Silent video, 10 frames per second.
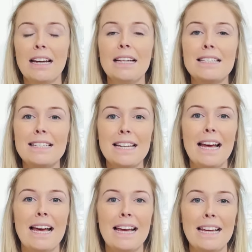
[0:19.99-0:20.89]
And
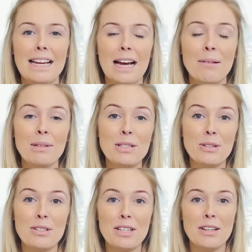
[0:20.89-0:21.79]
today I'm going to
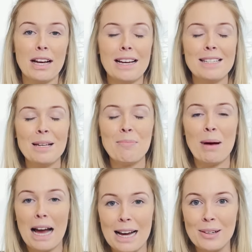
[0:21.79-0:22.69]
talk to you guys
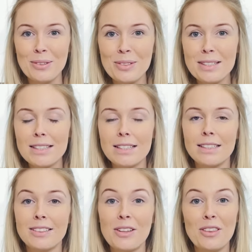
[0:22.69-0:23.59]
about
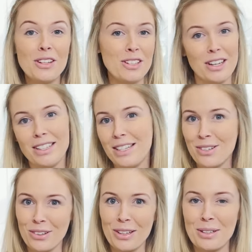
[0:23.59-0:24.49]
the dirty
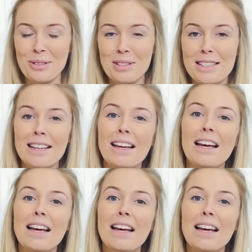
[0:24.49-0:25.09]
truths